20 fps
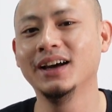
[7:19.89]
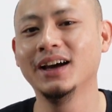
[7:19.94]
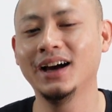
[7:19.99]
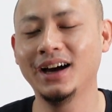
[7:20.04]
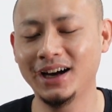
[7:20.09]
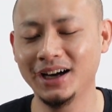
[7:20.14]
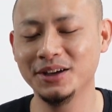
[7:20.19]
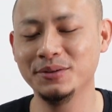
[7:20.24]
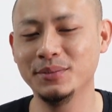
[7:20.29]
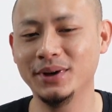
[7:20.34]

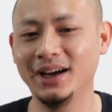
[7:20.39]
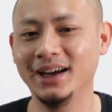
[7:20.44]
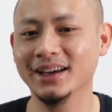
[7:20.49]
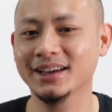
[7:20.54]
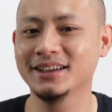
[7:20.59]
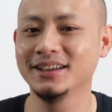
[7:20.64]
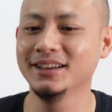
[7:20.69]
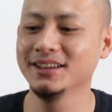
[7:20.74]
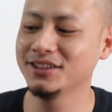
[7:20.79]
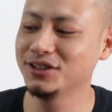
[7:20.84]

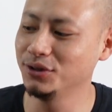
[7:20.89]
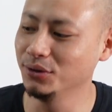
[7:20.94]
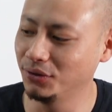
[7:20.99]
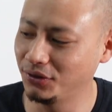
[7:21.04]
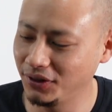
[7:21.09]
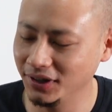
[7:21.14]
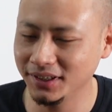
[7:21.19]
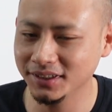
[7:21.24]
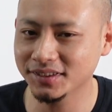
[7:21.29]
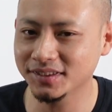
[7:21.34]
iMac to
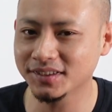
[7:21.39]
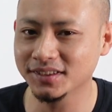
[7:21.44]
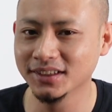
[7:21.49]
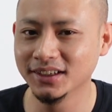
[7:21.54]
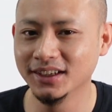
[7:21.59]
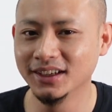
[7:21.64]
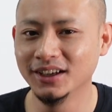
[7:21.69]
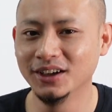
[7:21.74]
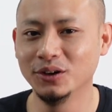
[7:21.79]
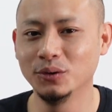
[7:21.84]
this,